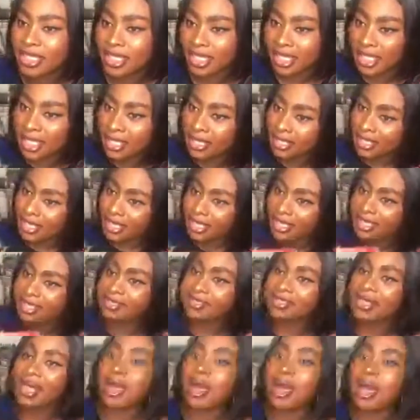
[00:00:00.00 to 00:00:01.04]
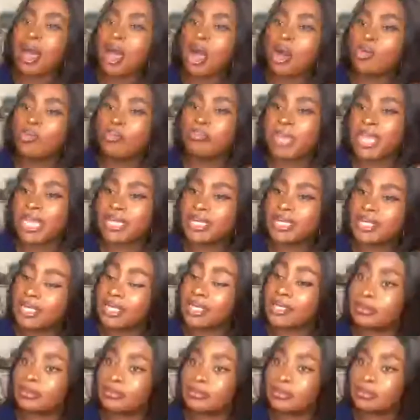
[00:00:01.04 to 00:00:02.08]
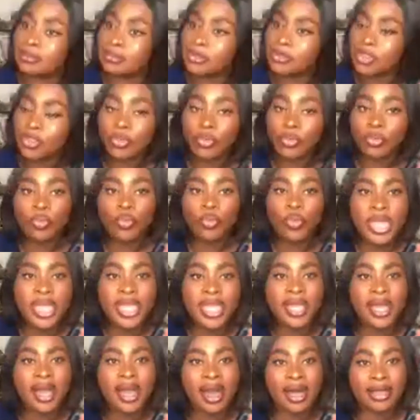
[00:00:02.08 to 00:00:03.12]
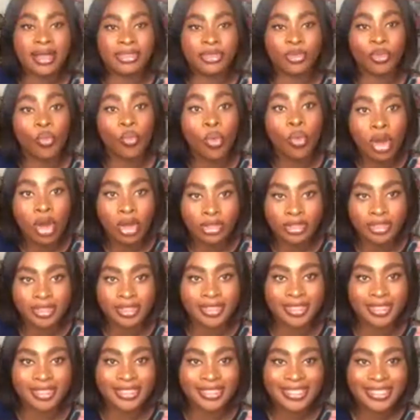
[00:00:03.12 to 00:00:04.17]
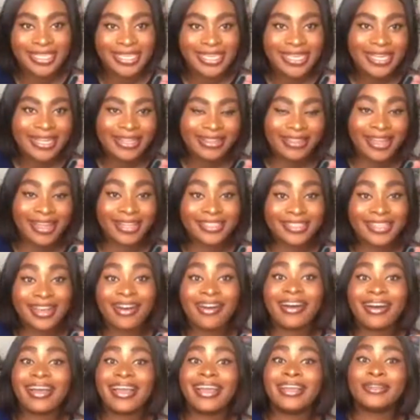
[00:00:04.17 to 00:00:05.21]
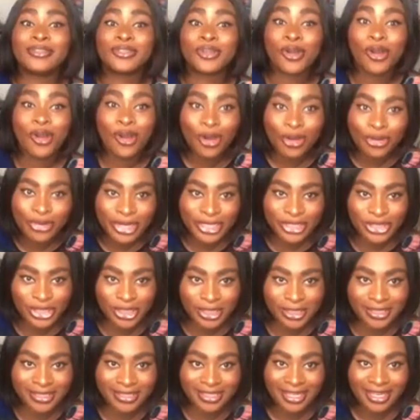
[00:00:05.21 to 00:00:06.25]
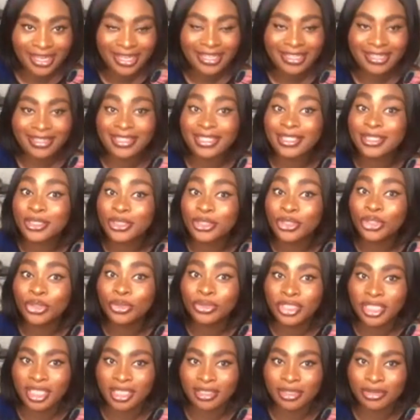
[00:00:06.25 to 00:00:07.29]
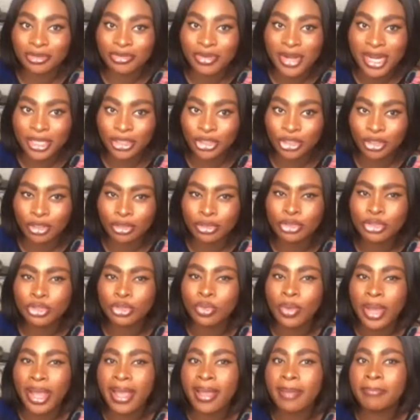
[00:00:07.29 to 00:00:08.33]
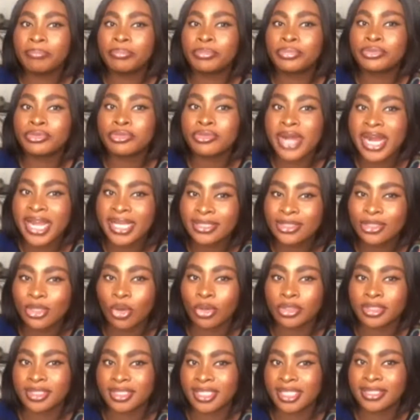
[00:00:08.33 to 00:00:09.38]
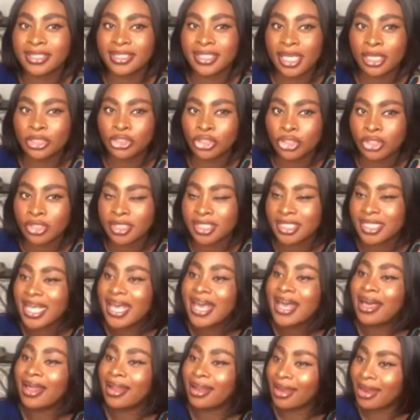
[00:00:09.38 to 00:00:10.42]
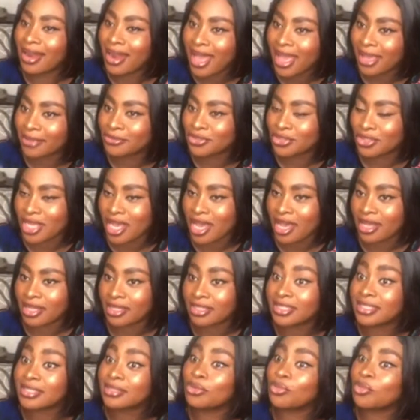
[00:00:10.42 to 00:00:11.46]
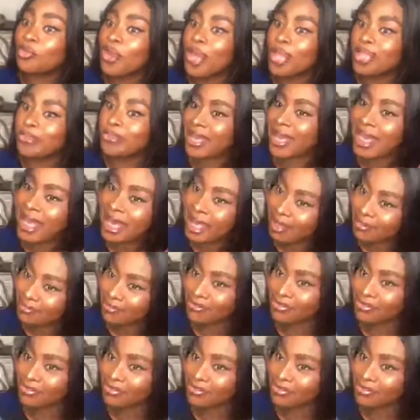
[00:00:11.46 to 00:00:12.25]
It is our making. We are the ones that are encouraging this new generation to embrace ostentatious lifestyles the way they have.